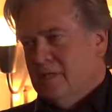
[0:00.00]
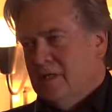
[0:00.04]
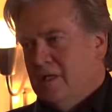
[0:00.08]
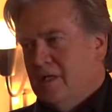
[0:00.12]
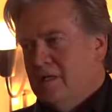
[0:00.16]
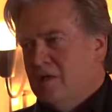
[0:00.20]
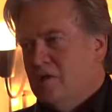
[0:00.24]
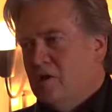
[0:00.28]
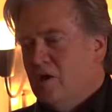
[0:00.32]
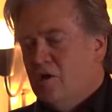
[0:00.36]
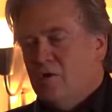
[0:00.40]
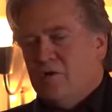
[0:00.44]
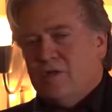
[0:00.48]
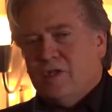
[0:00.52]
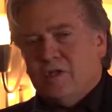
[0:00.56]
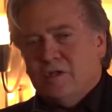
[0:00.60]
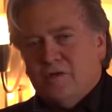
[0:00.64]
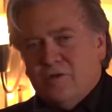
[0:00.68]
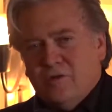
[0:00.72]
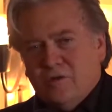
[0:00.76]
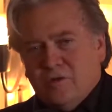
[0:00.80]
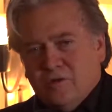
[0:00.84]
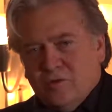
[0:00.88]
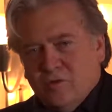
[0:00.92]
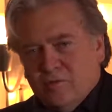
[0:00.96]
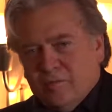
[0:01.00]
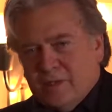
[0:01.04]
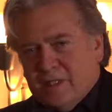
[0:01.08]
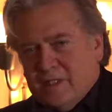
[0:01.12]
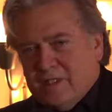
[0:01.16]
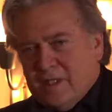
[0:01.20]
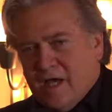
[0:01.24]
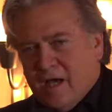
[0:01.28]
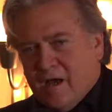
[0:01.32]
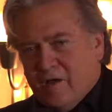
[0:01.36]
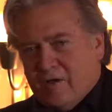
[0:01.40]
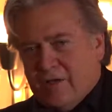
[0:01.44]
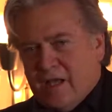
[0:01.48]
and know that you've been
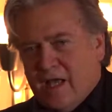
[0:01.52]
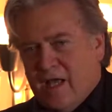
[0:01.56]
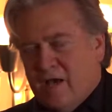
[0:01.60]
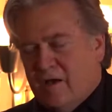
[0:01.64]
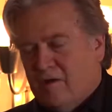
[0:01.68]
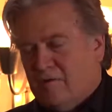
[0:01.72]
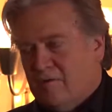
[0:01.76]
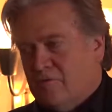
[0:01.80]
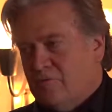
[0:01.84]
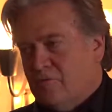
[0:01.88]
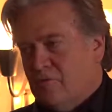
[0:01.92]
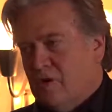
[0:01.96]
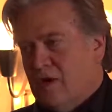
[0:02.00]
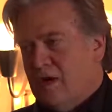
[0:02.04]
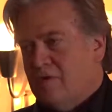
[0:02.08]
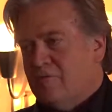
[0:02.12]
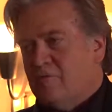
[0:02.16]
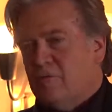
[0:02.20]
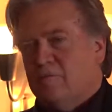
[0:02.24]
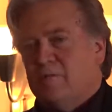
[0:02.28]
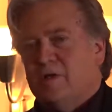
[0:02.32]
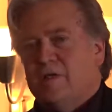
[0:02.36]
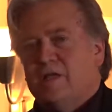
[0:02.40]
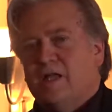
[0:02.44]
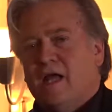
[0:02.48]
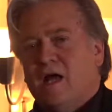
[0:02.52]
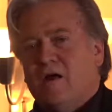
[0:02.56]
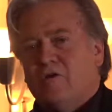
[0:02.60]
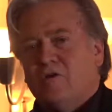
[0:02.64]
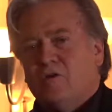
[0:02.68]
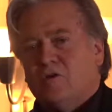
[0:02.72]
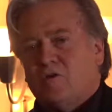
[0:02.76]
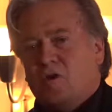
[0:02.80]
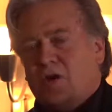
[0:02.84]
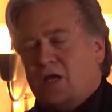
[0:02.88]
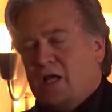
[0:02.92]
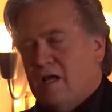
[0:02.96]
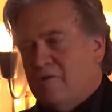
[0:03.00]
dialed out forever, but now
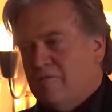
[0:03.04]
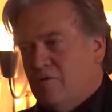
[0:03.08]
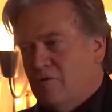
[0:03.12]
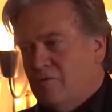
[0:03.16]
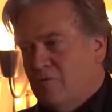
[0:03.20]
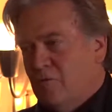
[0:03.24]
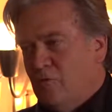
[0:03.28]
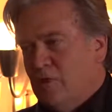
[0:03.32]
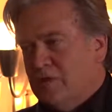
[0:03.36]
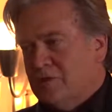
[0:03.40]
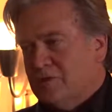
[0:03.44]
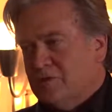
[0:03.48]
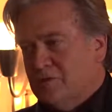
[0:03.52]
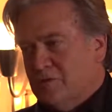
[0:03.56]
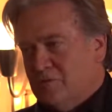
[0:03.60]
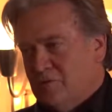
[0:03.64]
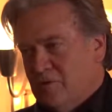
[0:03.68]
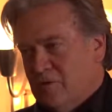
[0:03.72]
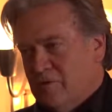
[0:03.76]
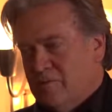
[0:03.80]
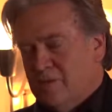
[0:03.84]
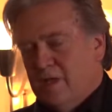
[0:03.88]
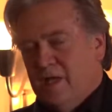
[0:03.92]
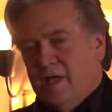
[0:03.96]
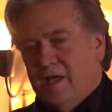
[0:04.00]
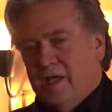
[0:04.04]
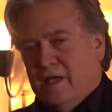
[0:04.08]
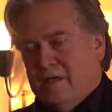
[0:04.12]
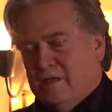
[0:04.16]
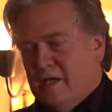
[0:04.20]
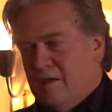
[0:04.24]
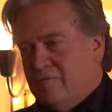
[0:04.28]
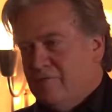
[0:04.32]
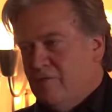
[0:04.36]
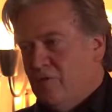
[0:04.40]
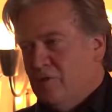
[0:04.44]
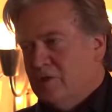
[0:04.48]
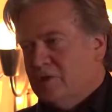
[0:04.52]
you're going to have a voice in the room, and
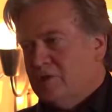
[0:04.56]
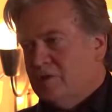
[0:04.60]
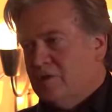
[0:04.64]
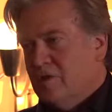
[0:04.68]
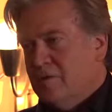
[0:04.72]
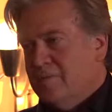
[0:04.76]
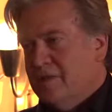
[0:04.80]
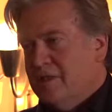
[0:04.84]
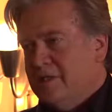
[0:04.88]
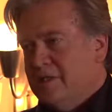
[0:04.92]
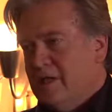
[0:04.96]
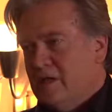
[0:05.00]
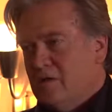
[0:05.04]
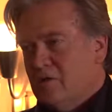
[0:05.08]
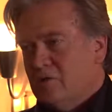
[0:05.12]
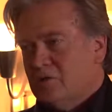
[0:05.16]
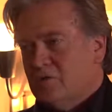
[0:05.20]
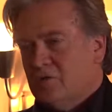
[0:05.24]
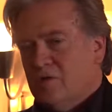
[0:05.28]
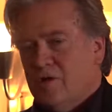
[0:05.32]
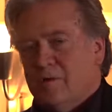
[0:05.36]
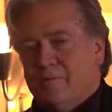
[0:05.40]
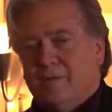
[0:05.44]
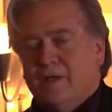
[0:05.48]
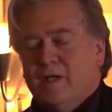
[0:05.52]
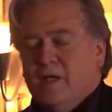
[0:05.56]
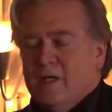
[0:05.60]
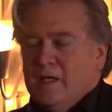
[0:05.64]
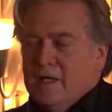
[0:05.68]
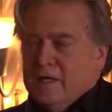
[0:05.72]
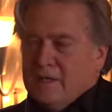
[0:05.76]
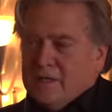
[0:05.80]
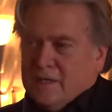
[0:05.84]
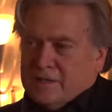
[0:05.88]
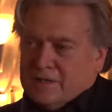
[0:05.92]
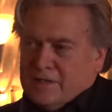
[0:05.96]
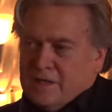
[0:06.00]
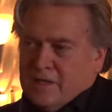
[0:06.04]
that voice is going to be Donald Trump.
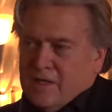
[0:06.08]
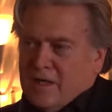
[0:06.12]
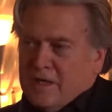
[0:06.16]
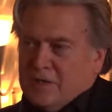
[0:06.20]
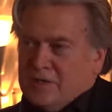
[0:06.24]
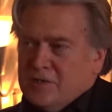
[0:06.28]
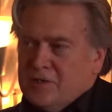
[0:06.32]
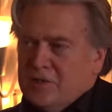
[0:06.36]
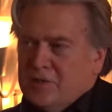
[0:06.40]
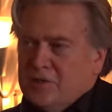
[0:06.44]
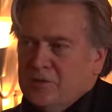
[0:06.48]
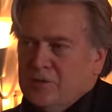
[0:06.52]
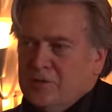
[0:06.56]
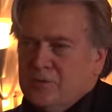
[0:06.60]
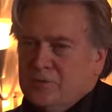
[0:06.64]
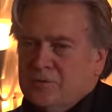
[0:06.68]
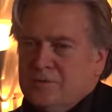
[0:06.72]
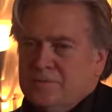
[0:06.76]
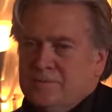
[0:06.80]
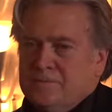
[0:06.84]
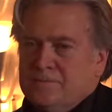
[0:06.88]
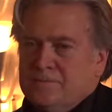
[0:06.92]
Let's cut to